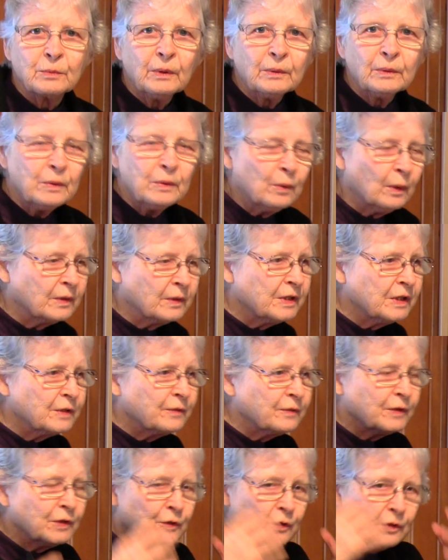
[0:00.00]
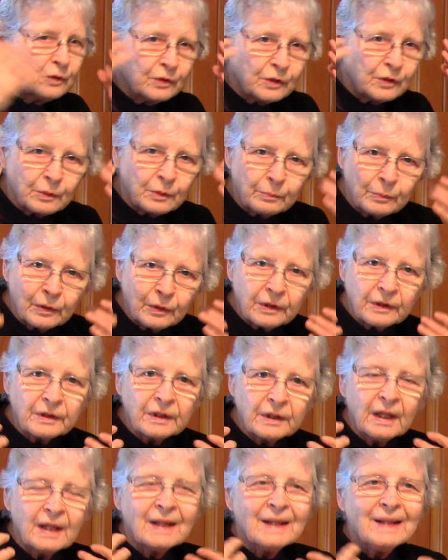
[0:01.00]
What we want is for students to
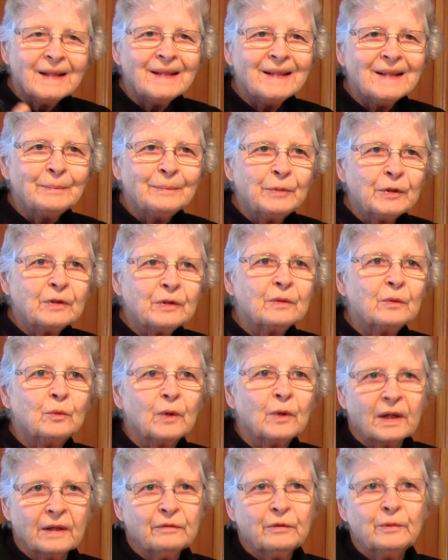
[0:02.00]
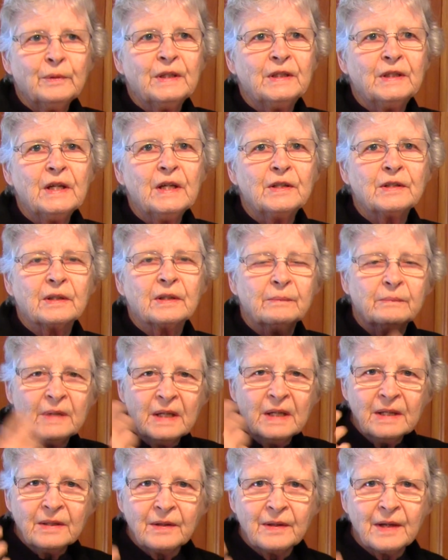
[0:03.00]
put whatever we teach them
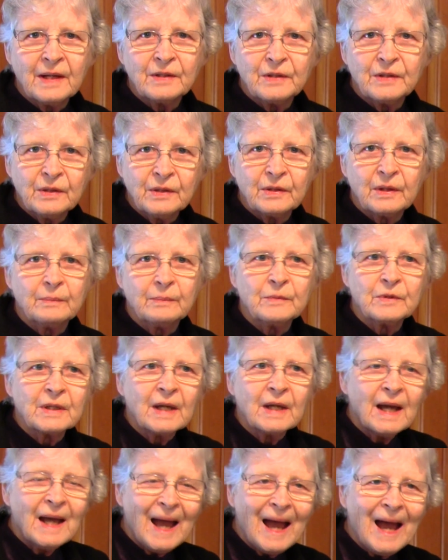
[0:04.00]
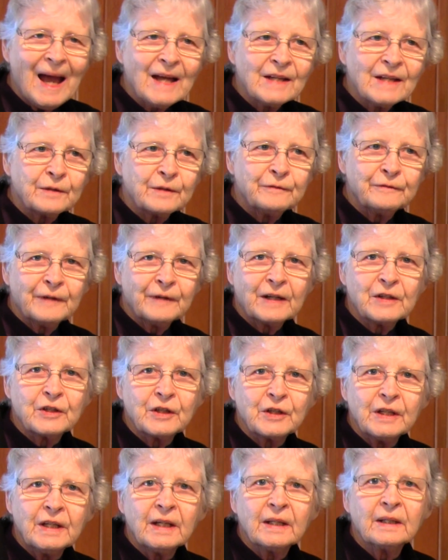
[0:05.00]
into their systems as a
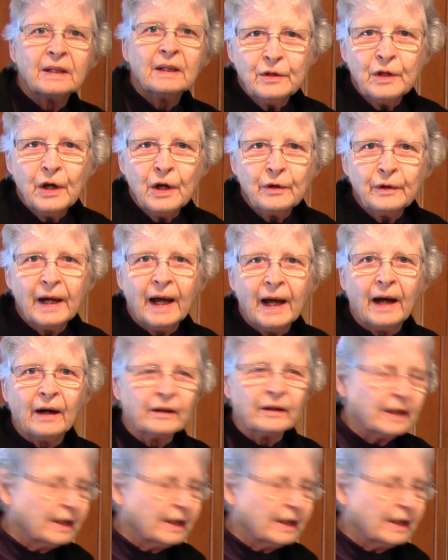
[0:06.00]
functioning know-how.